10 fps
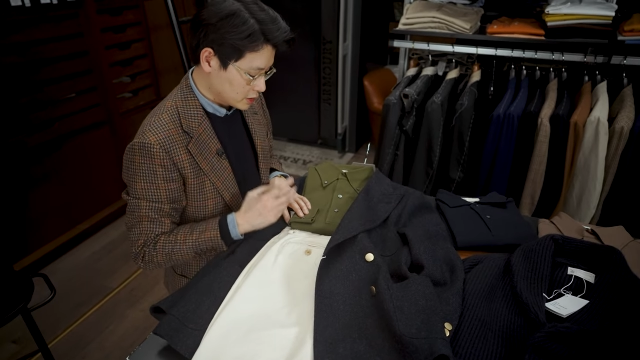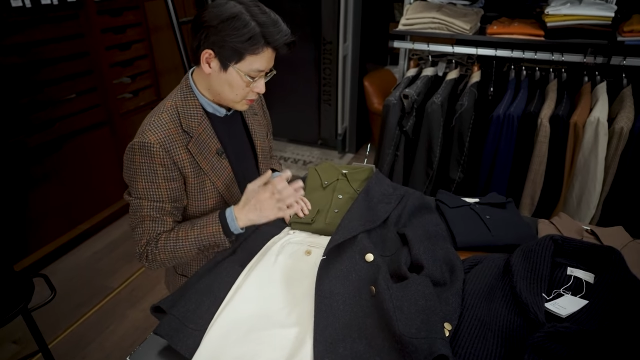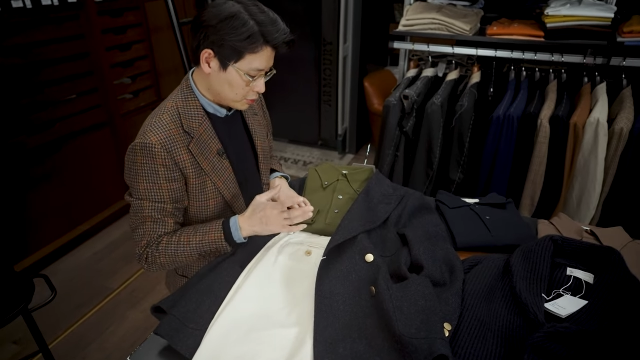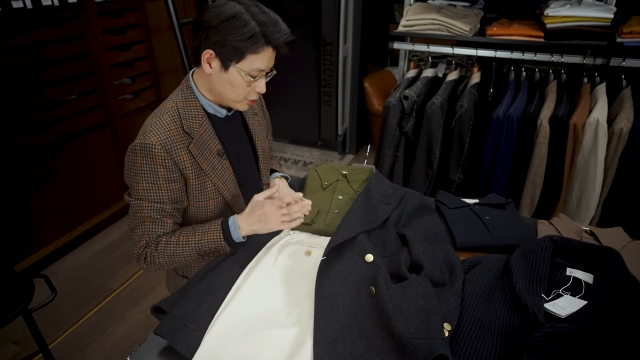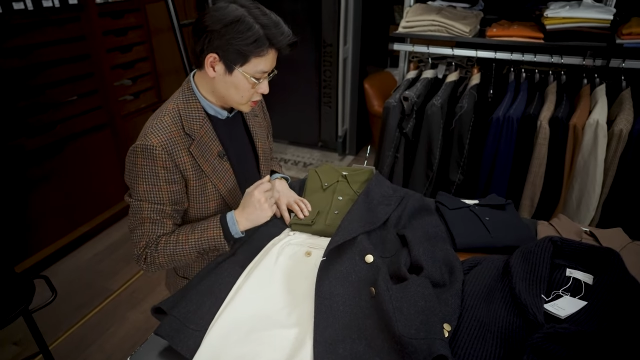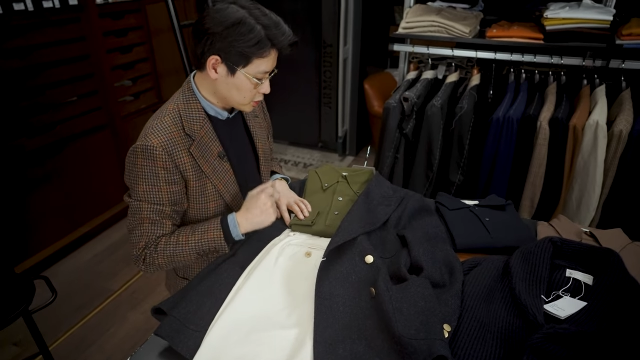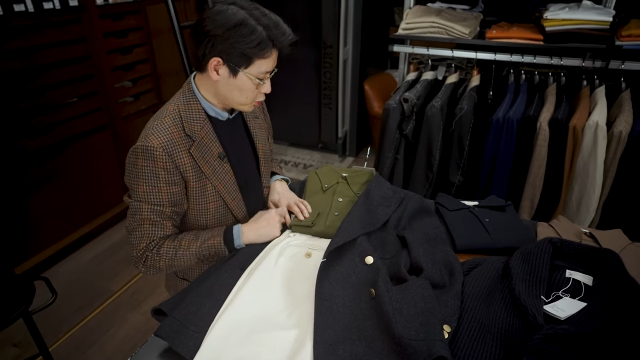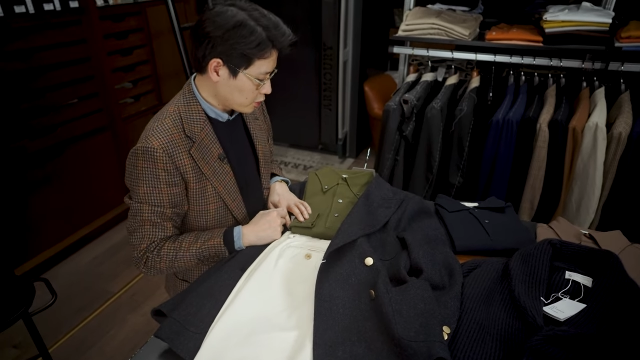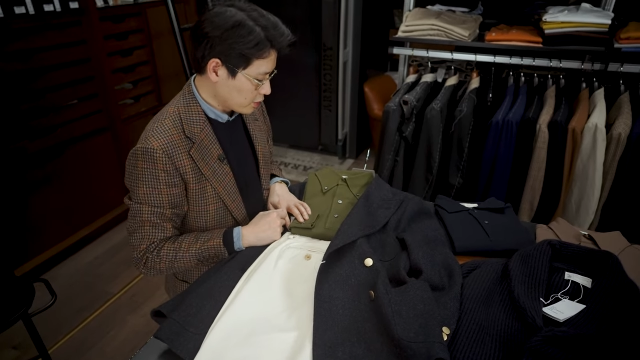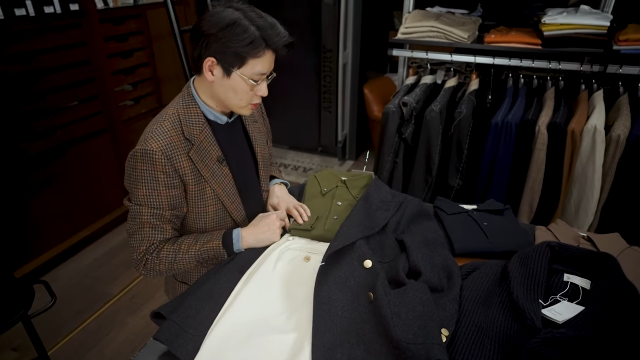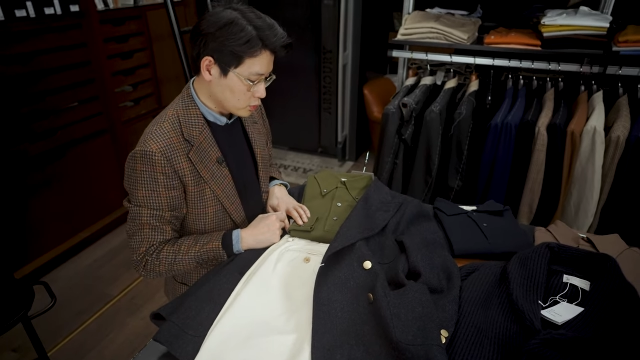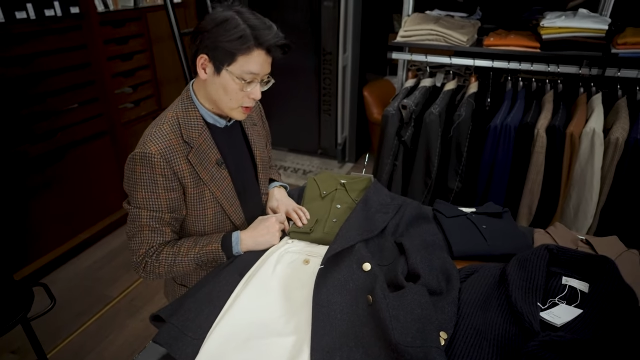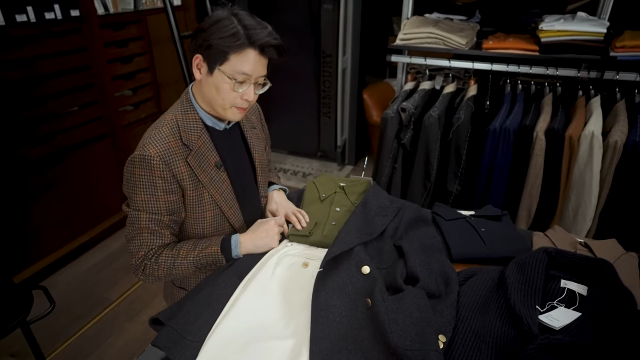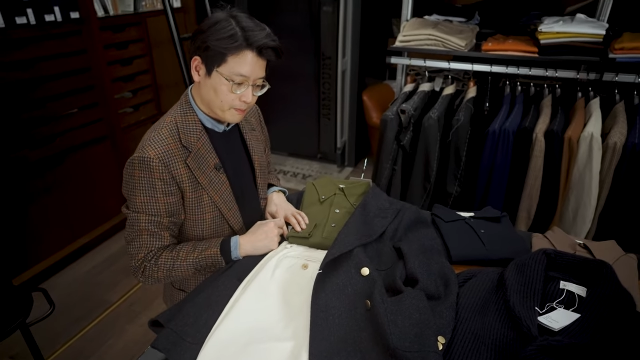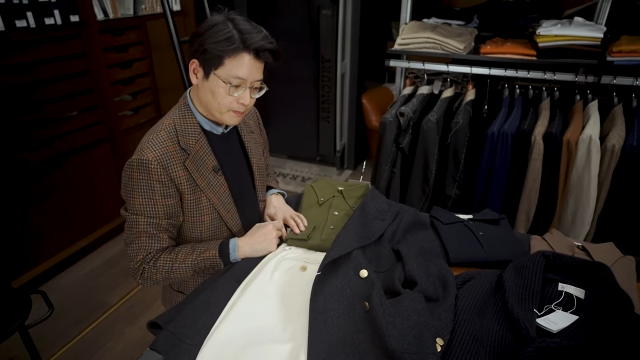double-breasted sport coat as
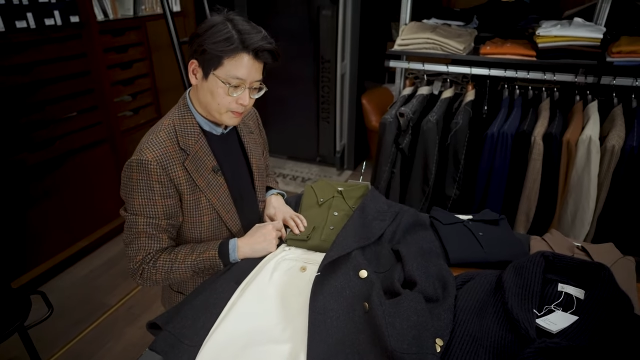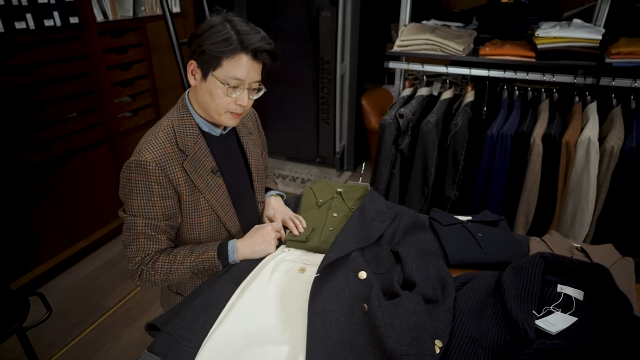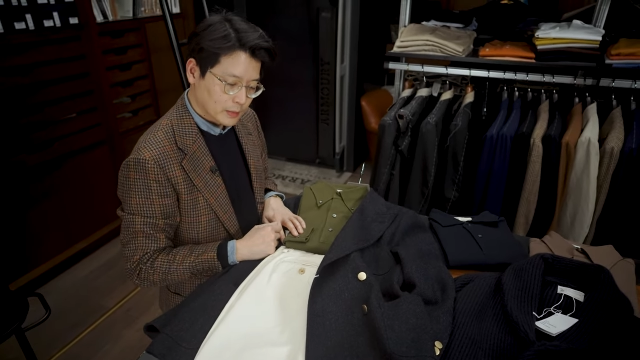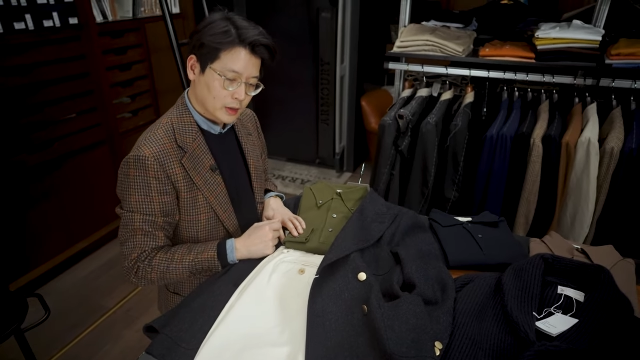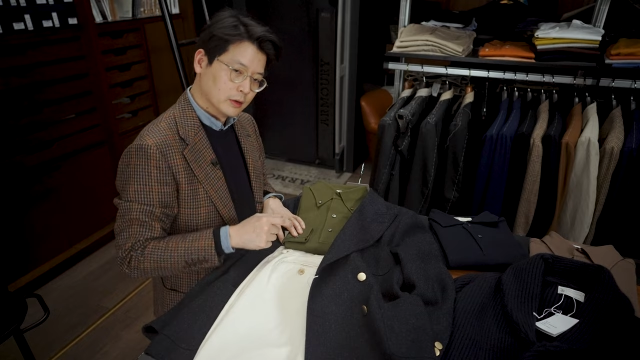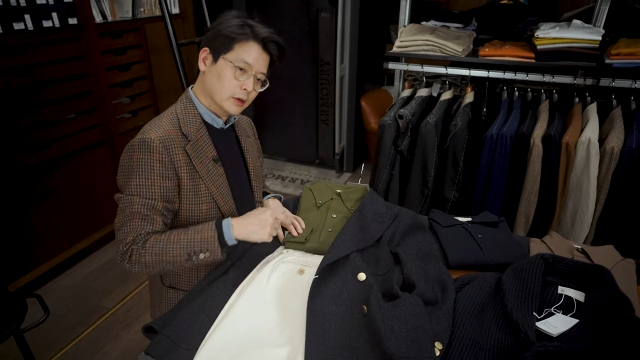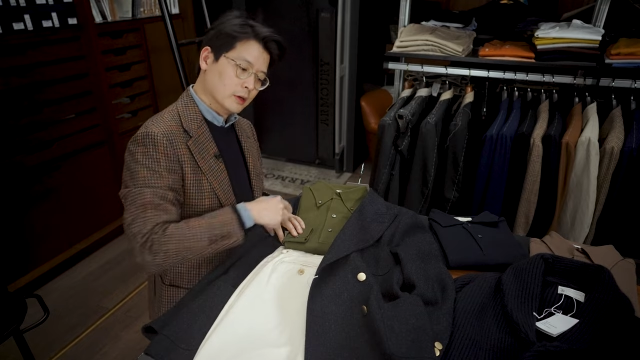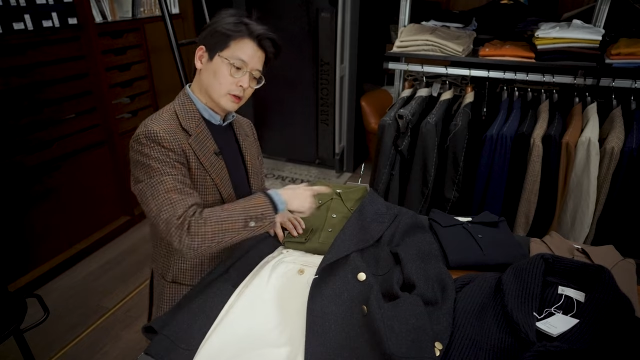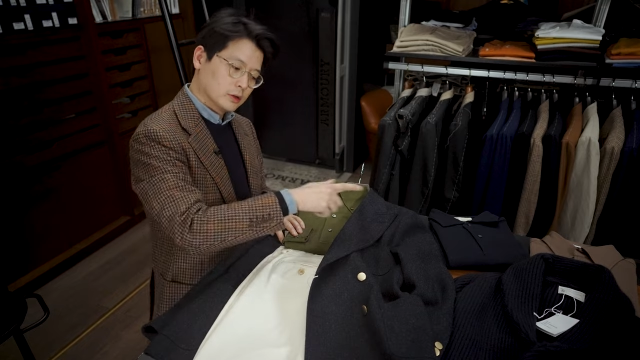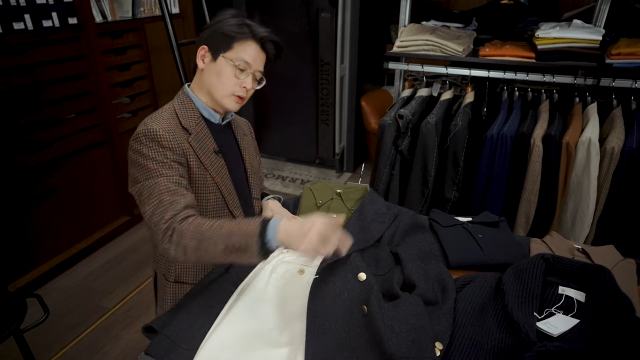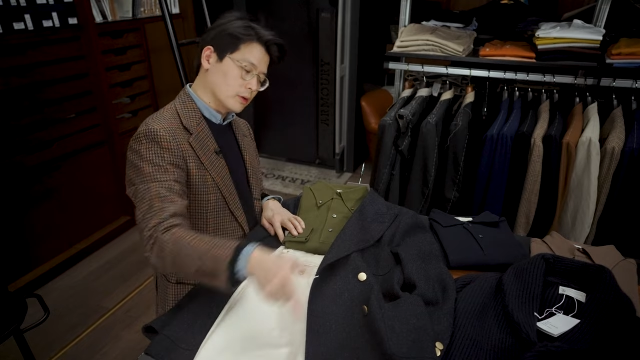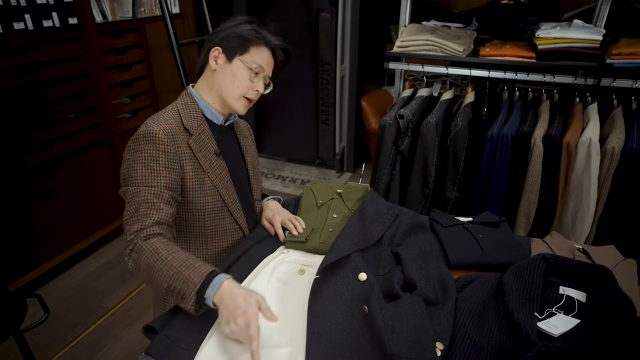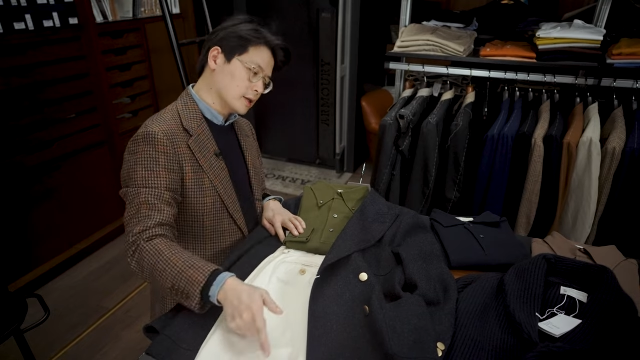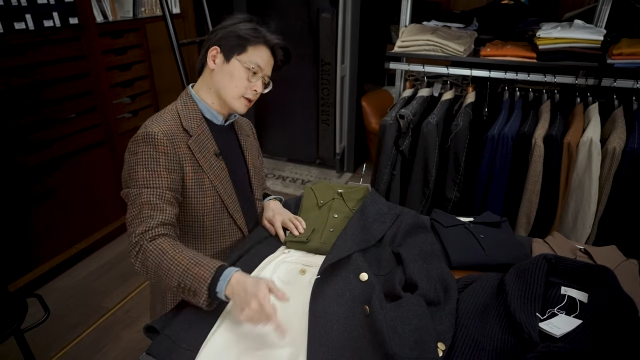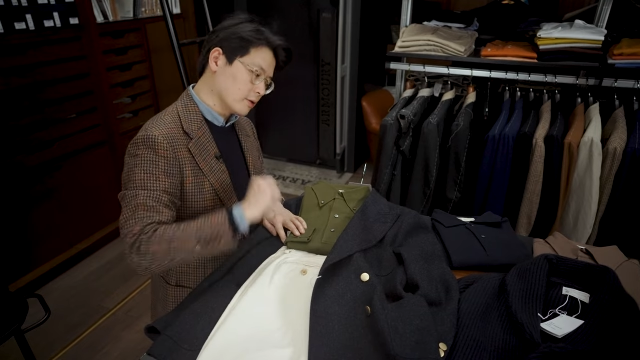well. So
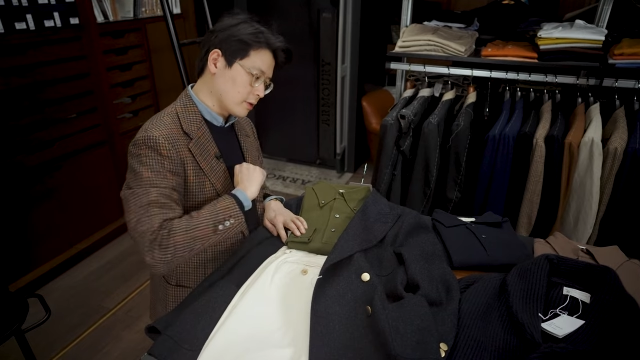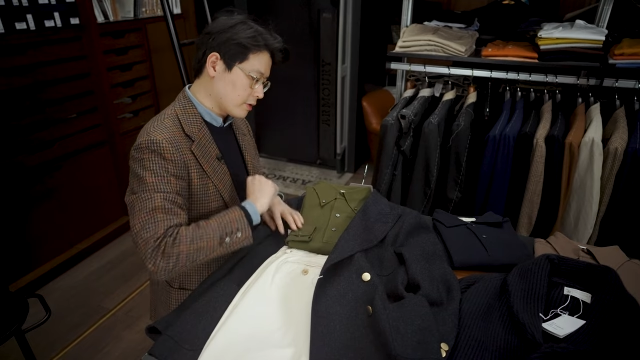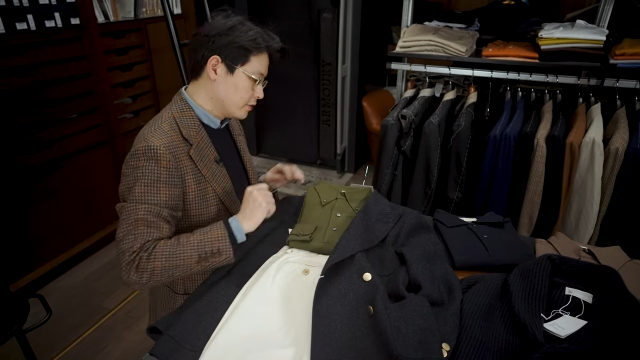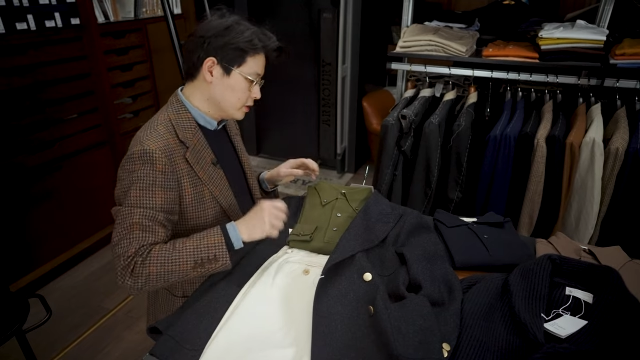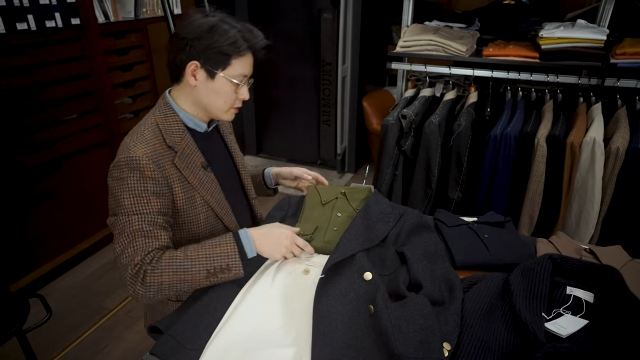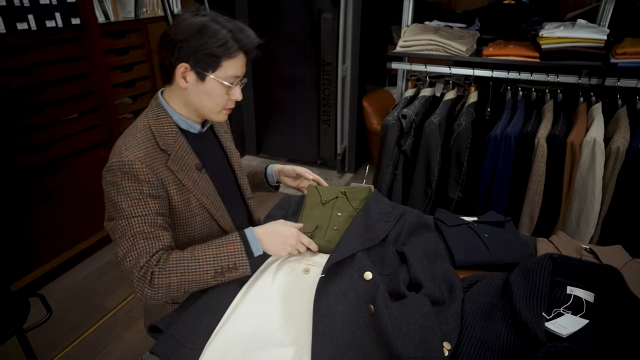that's another outfit.